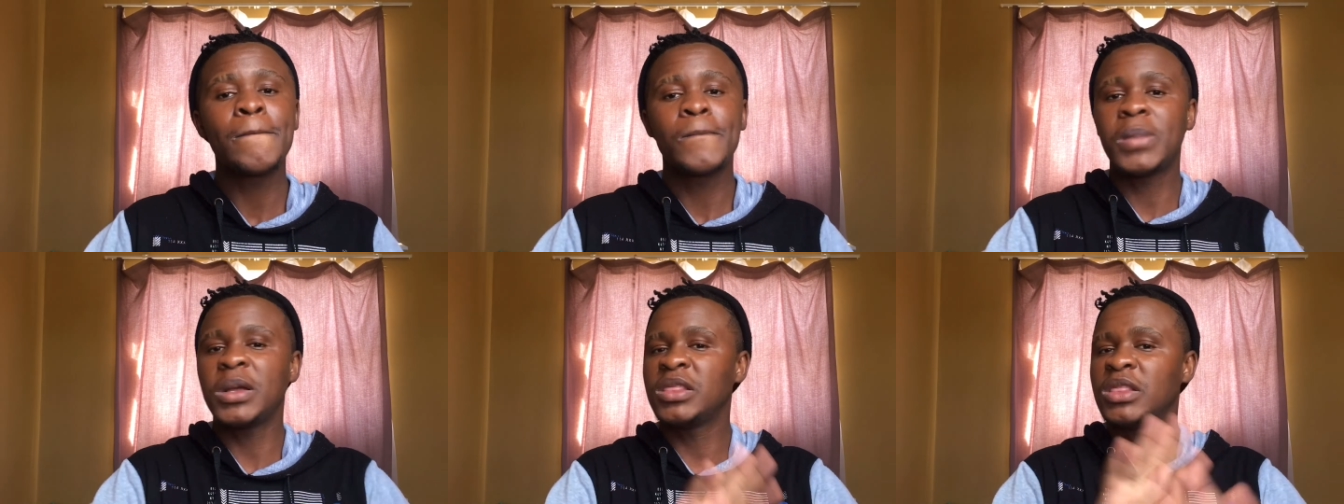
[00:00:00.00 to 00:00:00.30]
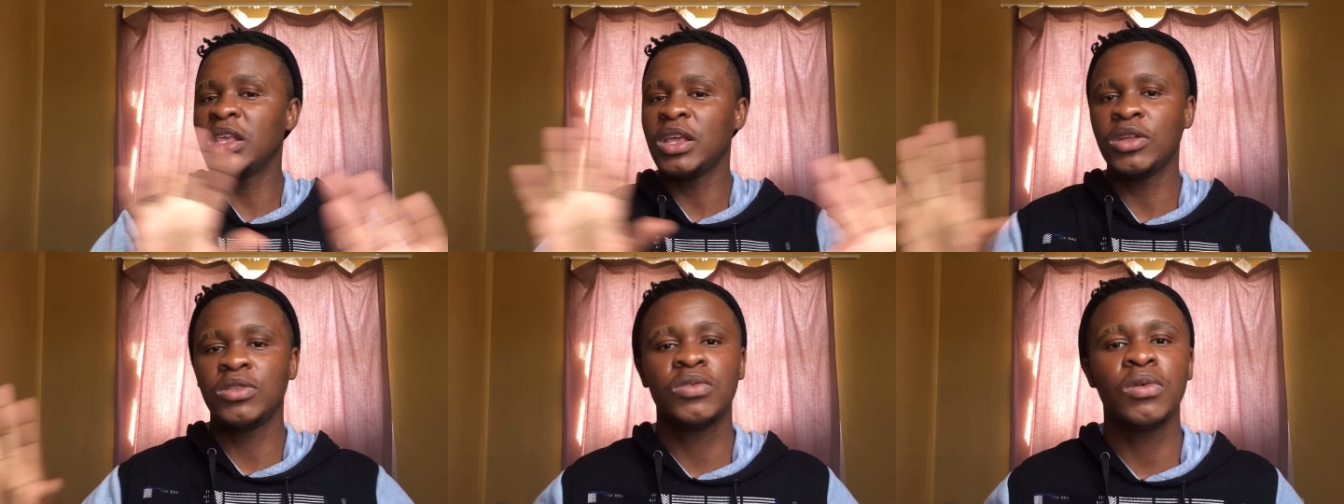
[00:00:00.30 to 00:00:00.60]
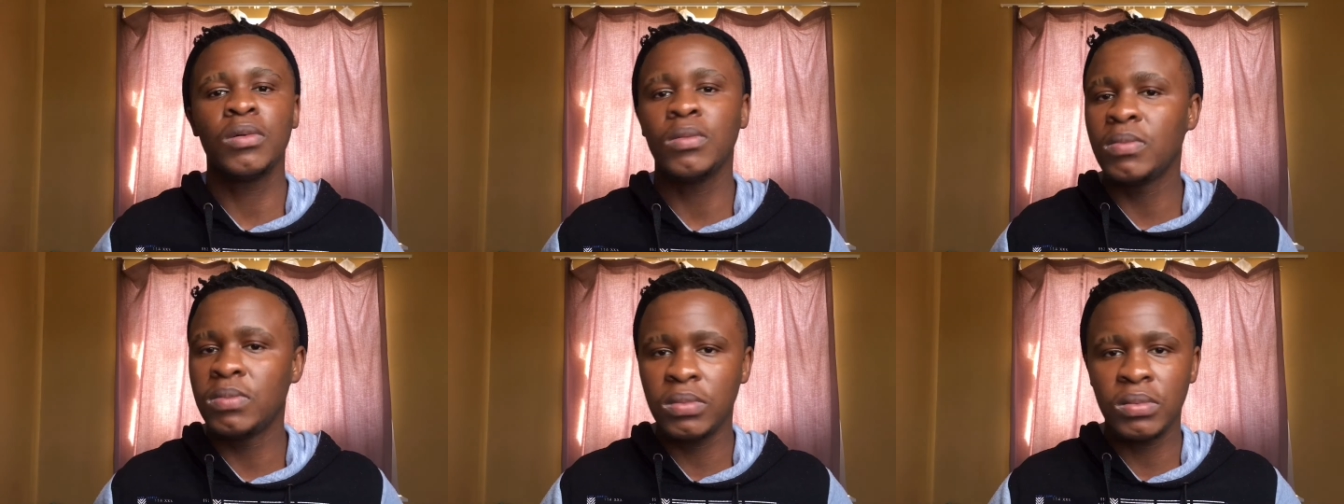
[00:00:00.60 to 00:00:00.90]
but they're
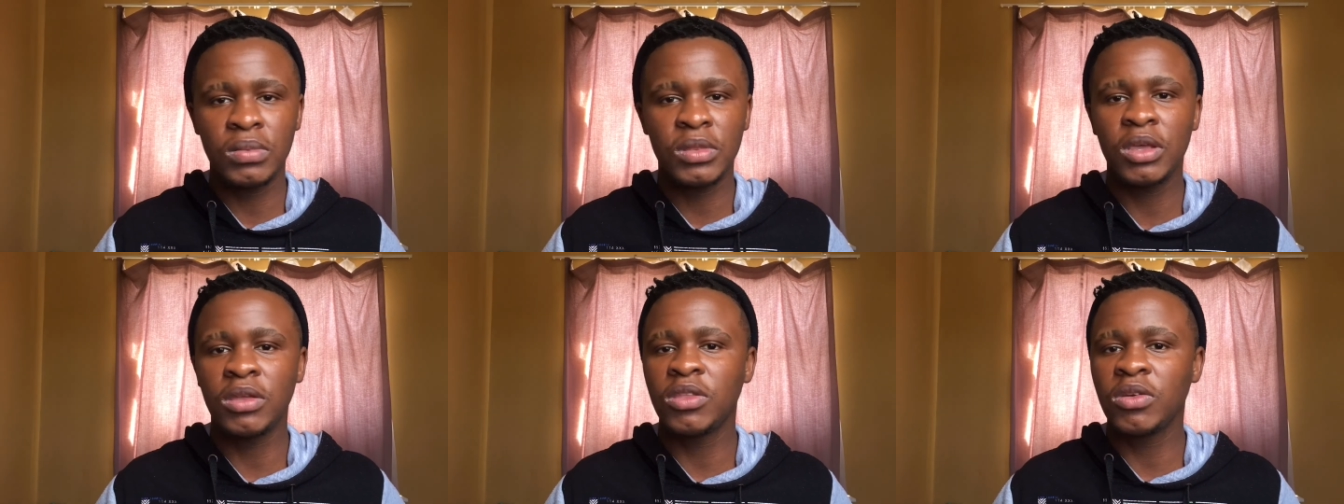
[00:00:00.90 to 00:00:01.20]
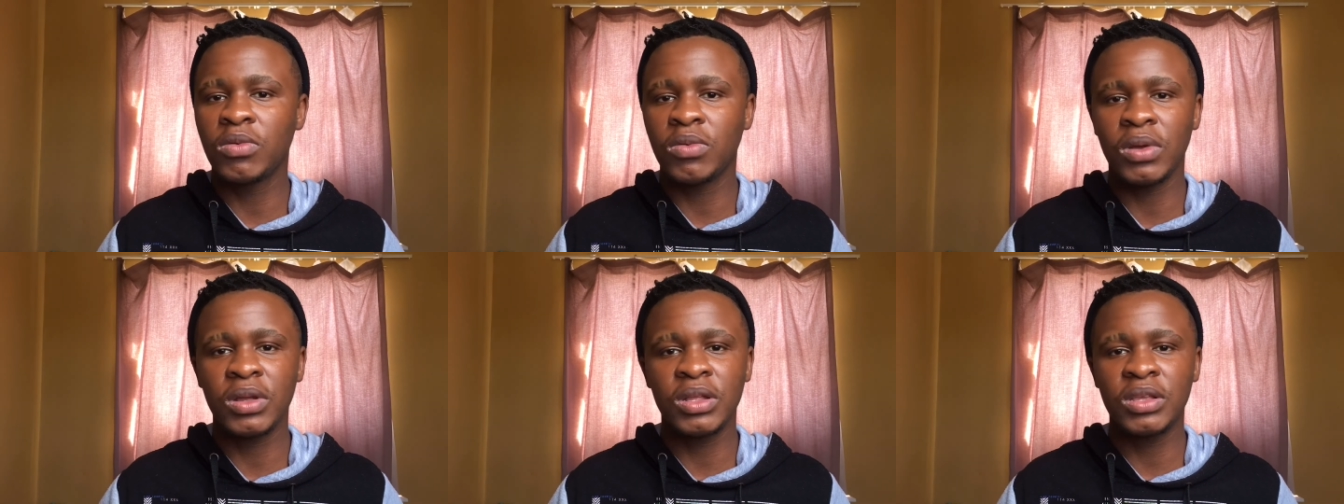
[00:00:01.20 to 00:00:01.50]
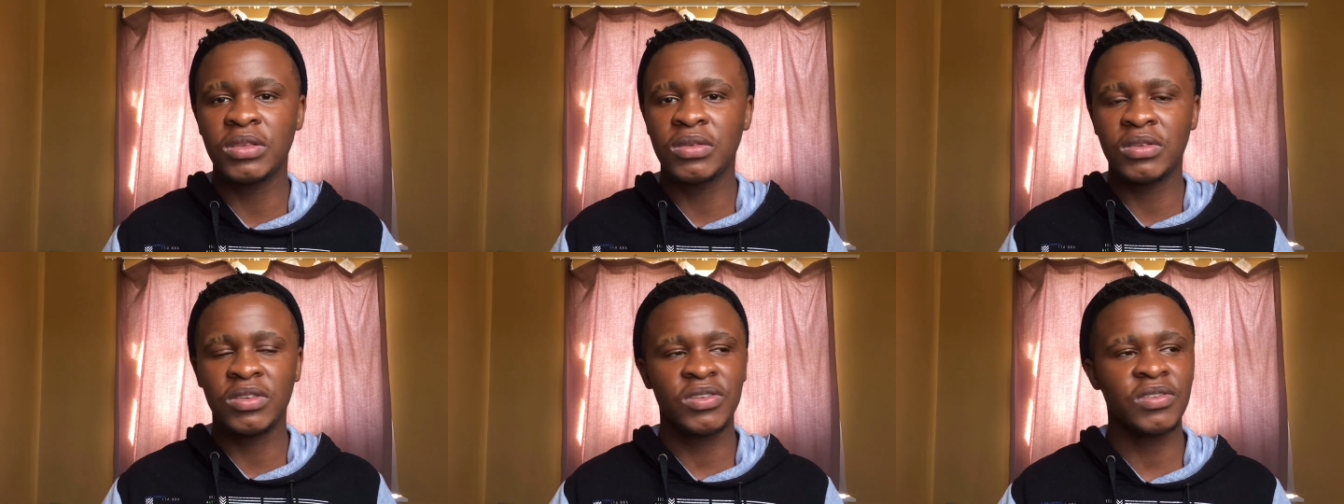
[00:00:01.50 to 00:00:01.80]
dope they're the
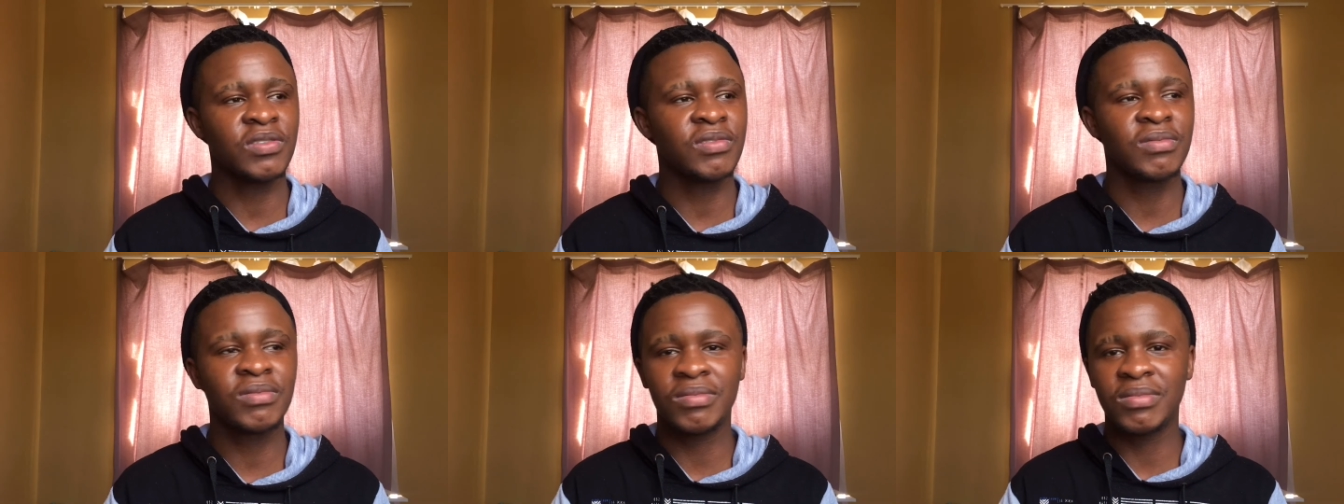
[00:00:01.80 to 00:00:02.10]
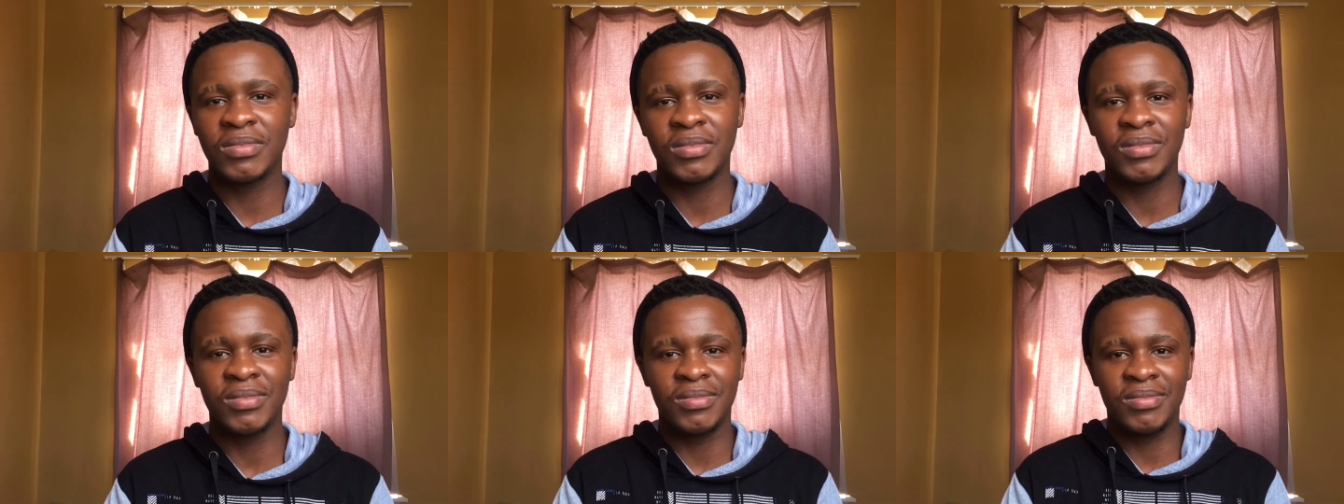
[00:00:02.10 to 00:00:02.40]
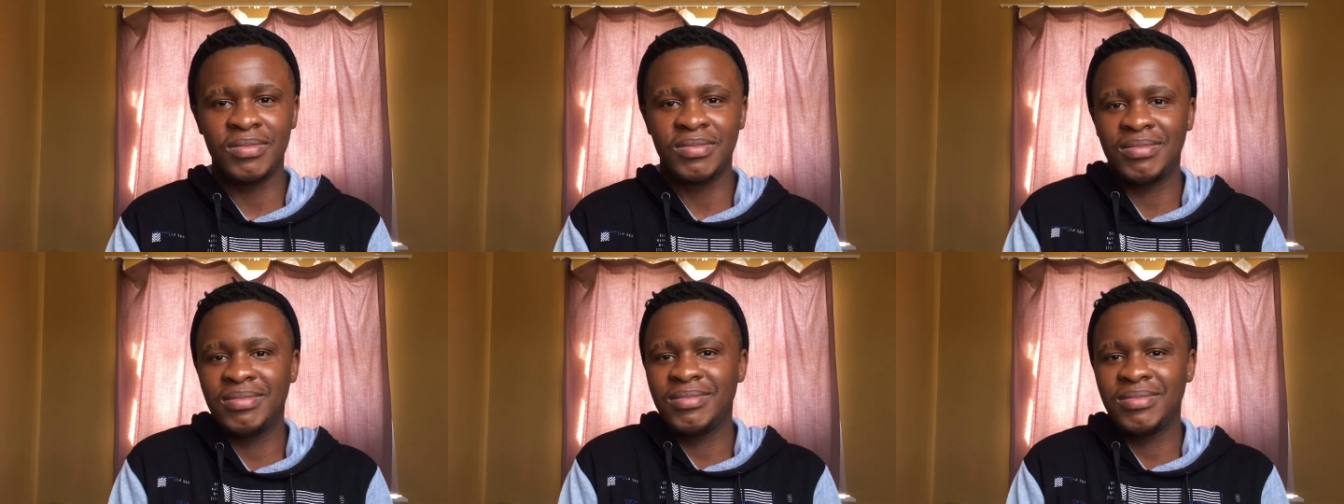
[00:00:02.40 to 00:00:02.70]
greatest just mm,
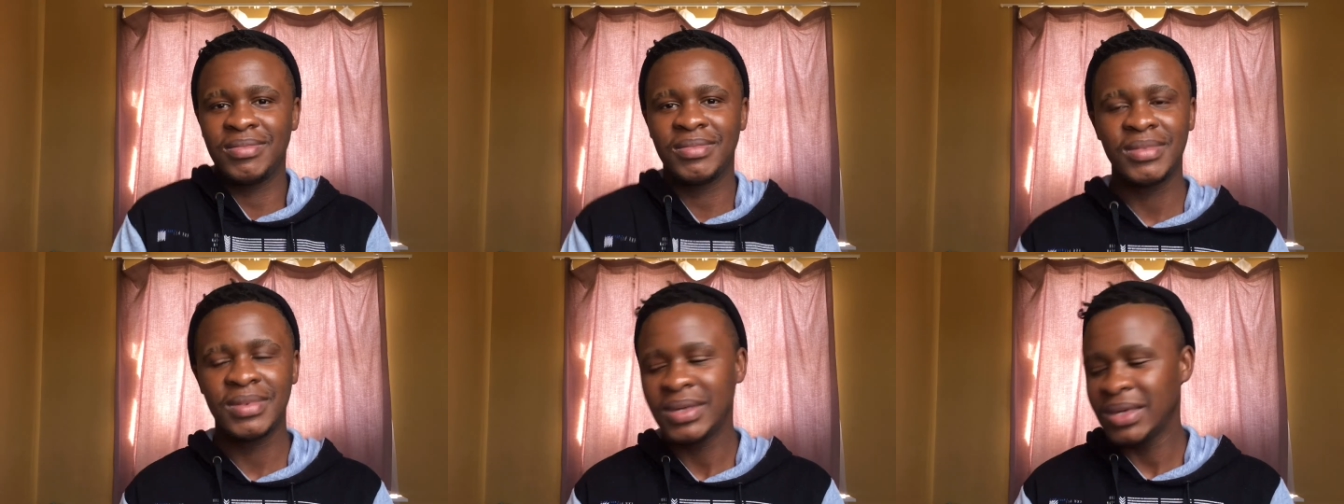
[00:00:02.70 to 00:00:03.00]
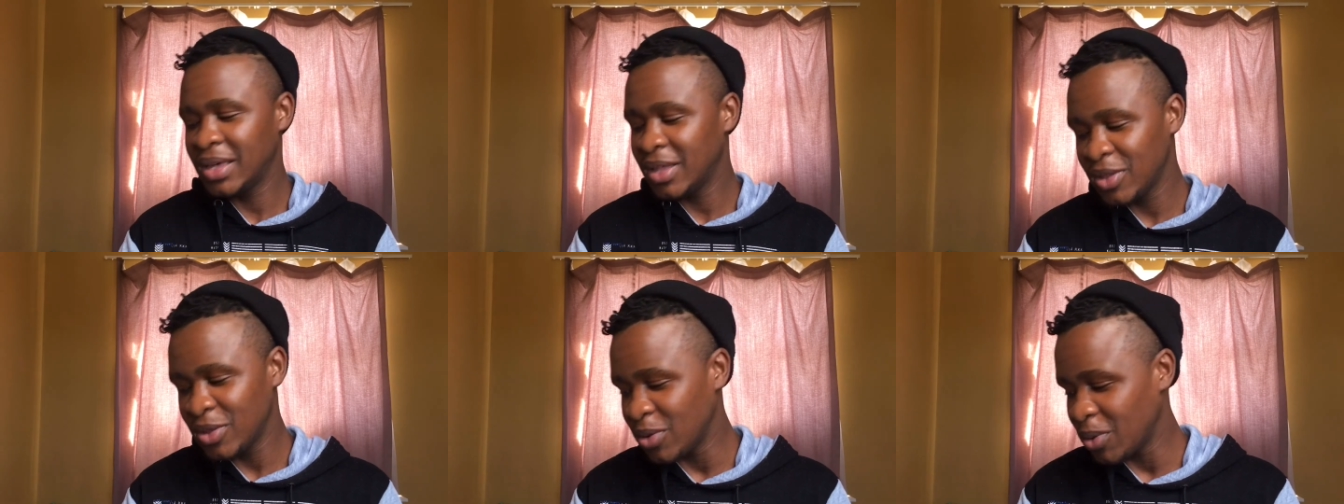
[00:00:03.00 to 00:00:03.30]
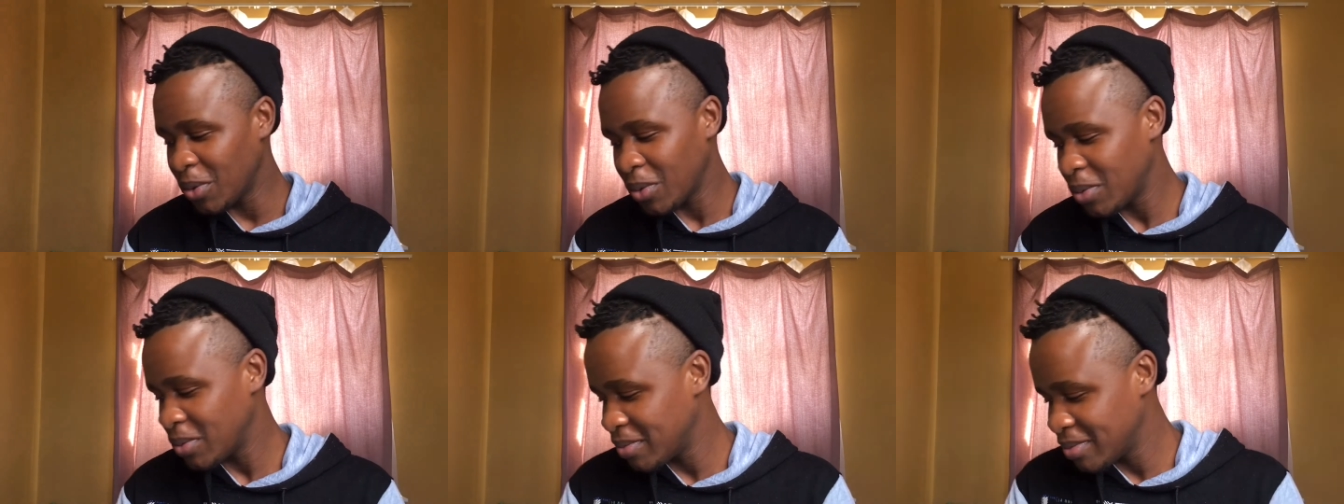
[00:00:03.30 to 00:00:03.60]
no